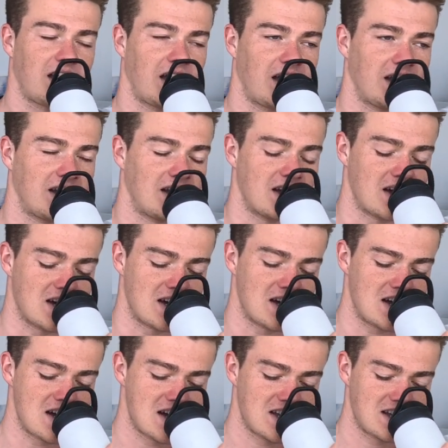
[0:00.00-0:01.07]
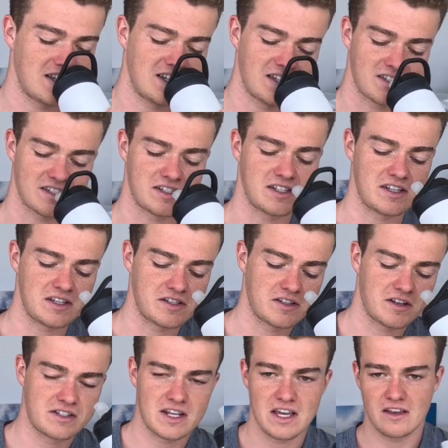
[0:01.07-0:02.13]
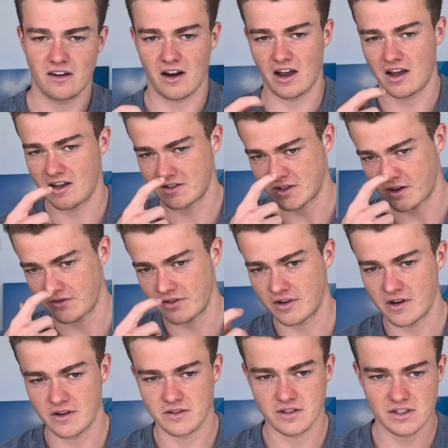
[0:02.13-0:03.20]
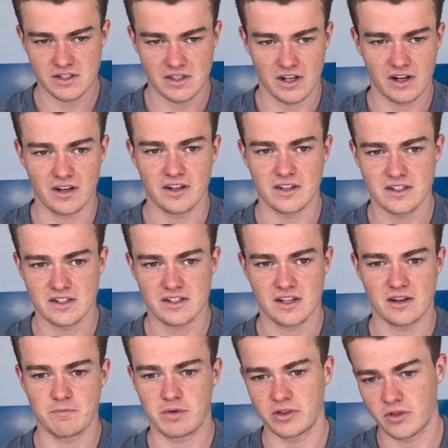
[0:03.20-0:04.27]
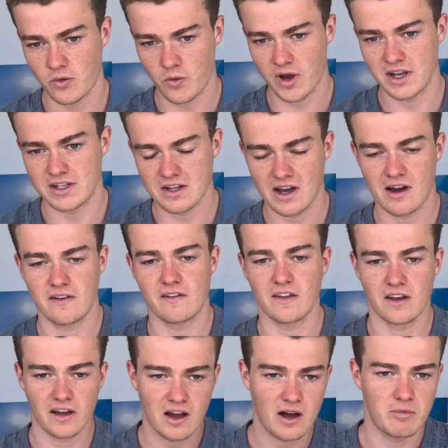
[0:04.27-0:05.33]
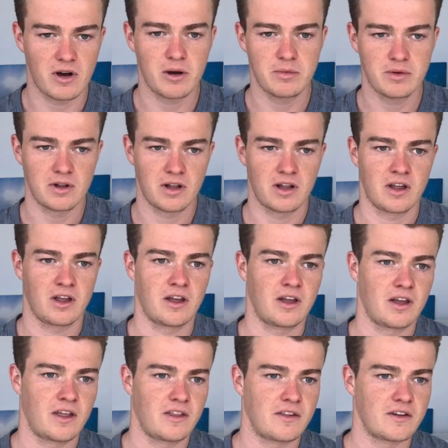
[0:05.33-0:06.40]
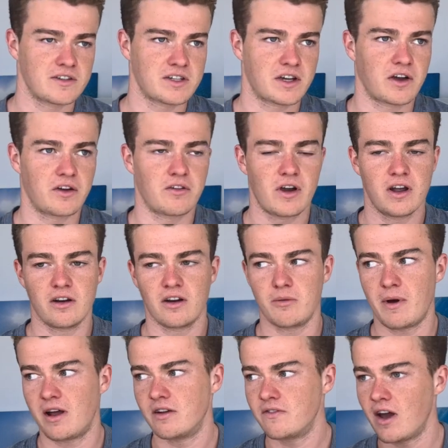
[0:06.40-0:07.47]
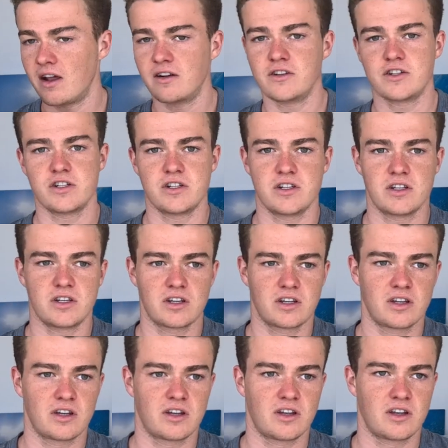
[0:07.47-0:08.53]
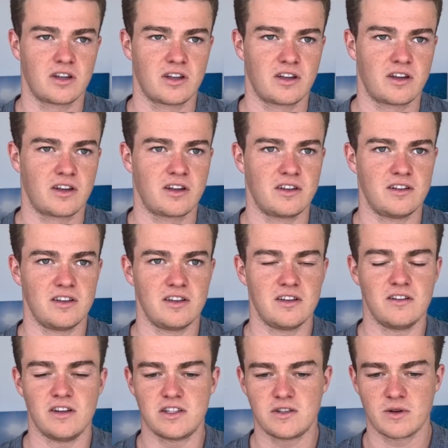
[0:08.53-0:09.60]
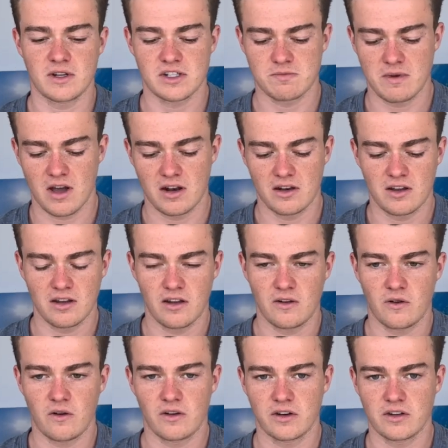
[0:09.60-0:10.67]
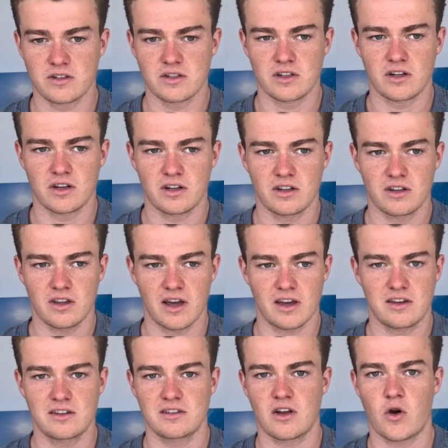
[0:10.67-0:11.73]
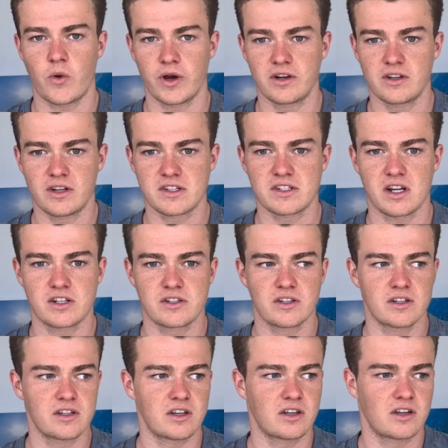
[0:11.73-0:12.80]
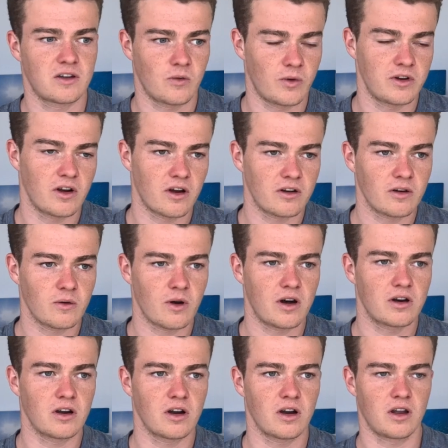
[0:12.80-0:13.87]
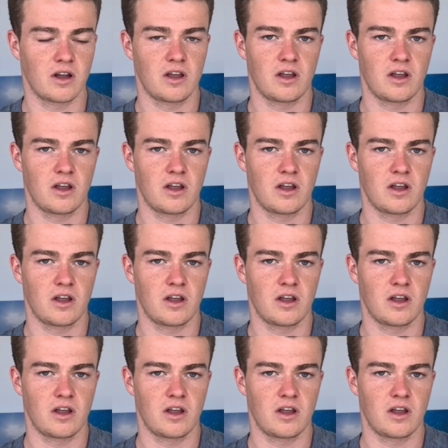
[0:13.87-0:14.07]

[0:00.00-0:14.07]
and uh, it's just easier to take your hands off your nose than it is to put the weight down and then come up. There's like a greater amount of energy you need to expend in order to like quit essentially when you're underwater.